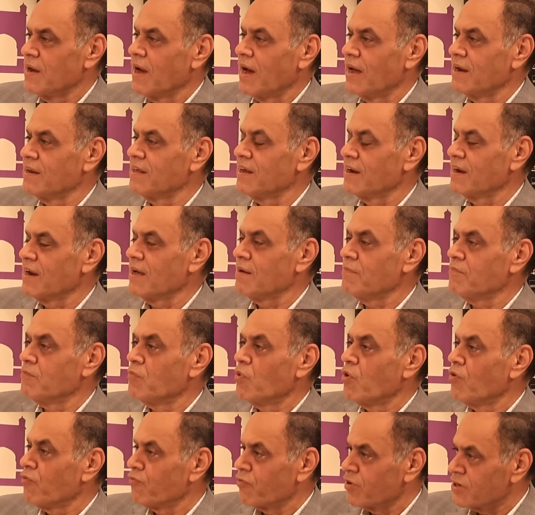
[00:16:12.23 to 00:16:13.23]
And yet I'm
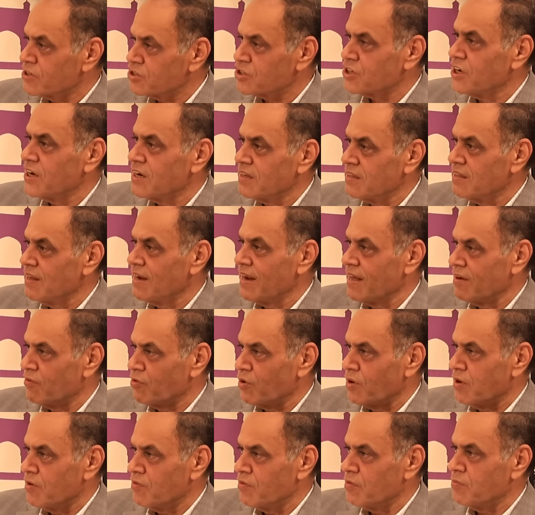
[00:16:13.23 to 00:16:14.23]
more frustrated than I
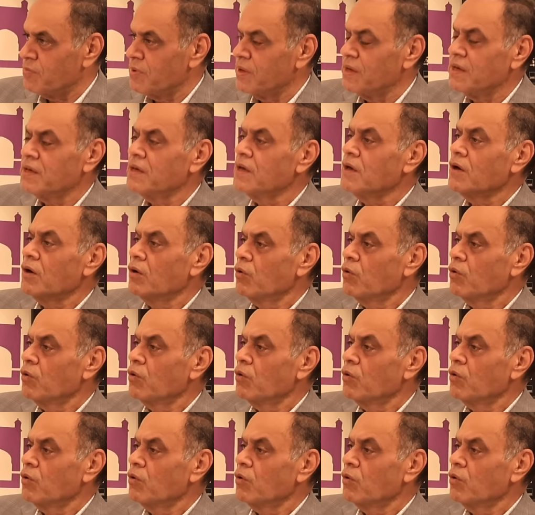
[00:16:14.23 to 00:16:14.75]
would ever be.